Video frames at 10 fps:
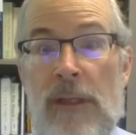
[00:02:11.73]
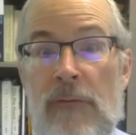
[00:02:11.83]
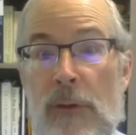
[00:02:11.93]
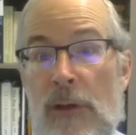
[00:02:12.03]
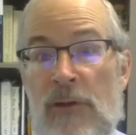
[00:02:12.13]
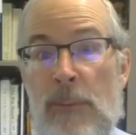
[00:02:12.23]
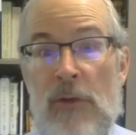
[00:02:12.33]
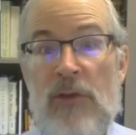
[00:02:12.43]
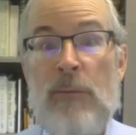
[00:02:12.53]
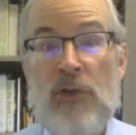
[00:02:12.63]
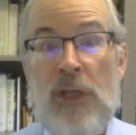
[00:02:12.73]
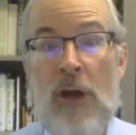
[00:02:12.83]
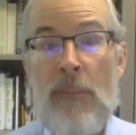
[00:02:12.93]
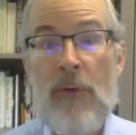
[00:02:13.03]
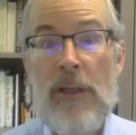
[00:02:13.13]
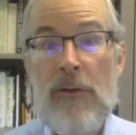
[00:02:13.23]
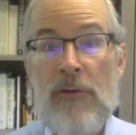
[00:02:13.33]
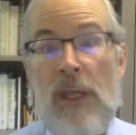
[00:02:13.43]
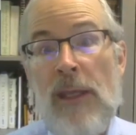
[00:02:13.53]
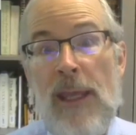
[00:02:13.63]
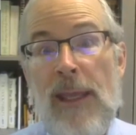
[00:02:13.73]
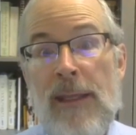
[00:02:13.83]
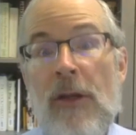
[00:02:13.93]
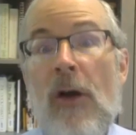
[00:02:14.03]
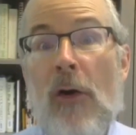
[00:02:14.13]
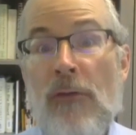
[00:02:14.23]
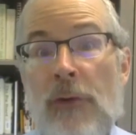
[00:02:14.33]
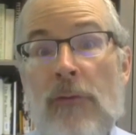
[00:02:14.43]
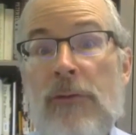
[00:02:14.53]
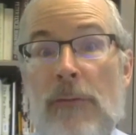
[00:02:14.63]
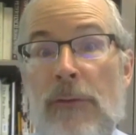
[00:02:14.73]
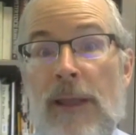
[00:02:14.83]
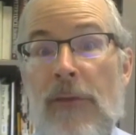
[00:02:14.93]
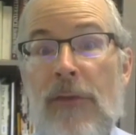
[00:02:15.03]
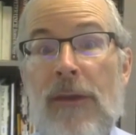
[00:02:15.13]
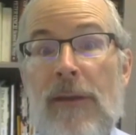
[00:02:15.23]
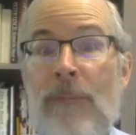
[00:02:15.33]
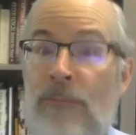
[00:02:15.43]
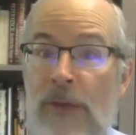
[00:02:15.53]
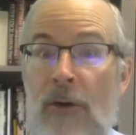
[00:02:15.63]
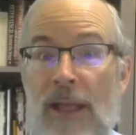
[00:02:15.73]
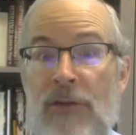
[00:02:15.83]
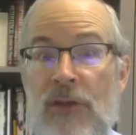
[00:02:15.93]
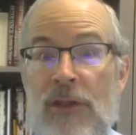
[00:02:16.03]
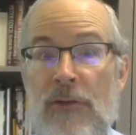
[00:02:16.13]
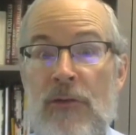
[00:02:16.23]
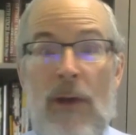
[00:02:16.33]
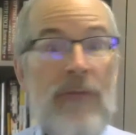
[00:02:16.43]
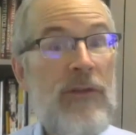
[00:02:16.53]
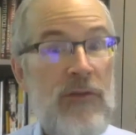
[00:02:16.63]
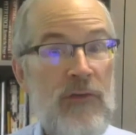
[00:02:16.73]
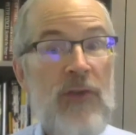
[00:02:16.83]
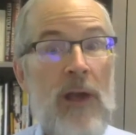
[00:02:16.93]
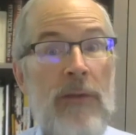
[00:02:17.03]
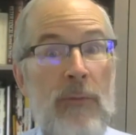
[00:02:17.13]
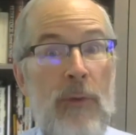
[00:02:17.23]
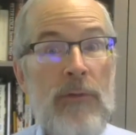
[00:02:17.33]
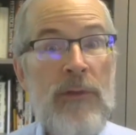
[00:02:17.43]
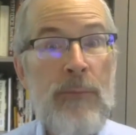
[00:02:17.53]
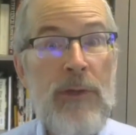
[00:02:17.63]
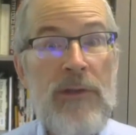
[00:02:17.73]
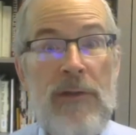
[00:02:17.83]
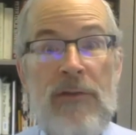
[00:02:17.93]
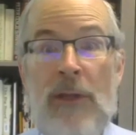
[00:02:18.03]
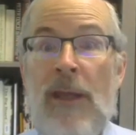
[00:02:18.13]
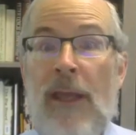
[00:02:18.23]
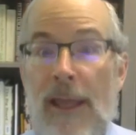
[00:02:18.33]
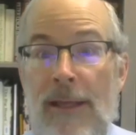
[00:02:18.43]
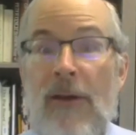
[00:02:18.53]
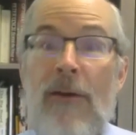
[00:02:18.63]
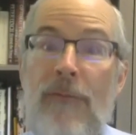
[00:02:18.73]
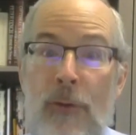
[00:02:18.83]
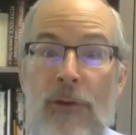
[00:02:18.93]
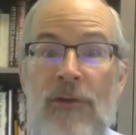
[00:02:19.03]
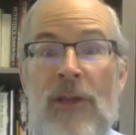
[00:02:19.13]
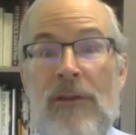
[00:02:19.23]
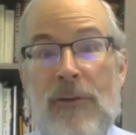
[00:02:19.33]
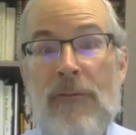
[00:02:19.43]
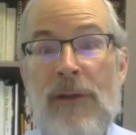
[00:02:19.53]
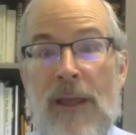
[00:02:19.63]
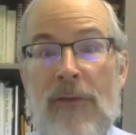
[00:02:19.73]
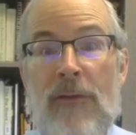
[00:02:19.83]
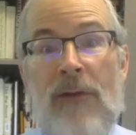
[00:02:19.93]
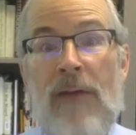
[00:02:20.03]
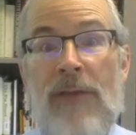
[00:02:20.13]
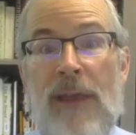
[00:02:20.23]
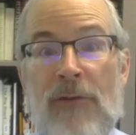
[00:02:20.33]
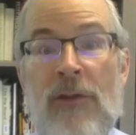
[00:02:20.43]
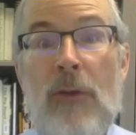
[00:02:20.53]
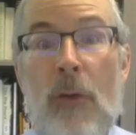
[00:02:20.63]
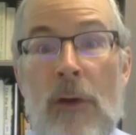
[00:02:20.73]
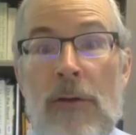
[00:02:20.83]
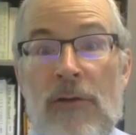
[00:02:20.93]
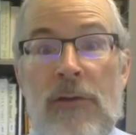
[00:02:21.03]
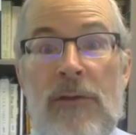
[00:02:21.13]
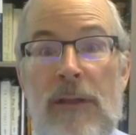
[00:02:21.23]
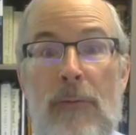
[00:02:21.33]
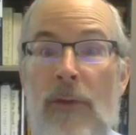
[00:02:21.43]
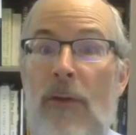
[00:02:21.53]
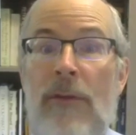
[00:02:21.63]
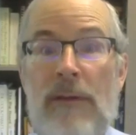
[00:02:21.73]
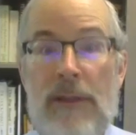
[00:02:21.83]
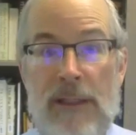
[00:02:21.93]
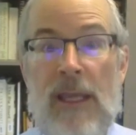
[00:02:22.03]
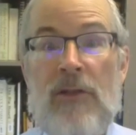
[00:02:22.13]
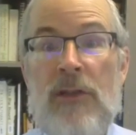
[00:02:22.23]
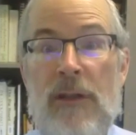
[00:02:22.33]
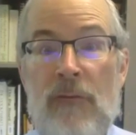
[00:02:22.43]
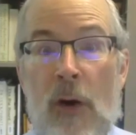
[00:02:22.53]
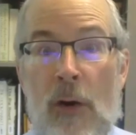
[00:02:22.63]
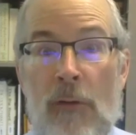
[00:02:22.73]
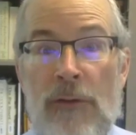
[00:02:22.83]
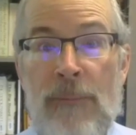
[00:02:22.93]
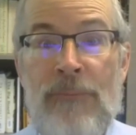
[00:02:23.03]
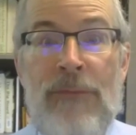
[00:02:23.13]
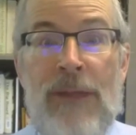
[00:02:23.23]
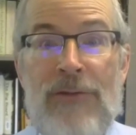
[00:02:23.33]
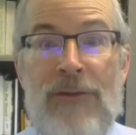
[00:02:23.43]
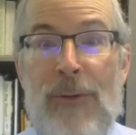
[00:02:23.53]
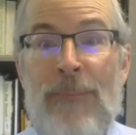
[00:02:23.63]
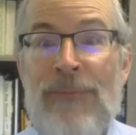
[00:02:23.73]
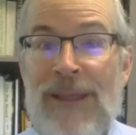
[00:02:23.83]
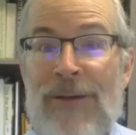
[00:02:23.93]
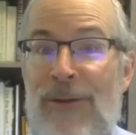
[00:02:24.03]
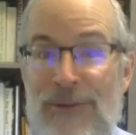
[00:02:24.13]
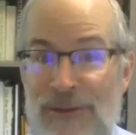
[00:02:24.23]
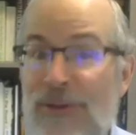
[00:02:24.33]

experienced machine operators. And also don't forget the you know, engineers who have to design the roads and bridges. And of course, don't forget the five thousand lawyers to deal with all the litigation involved. So uh, there's, there's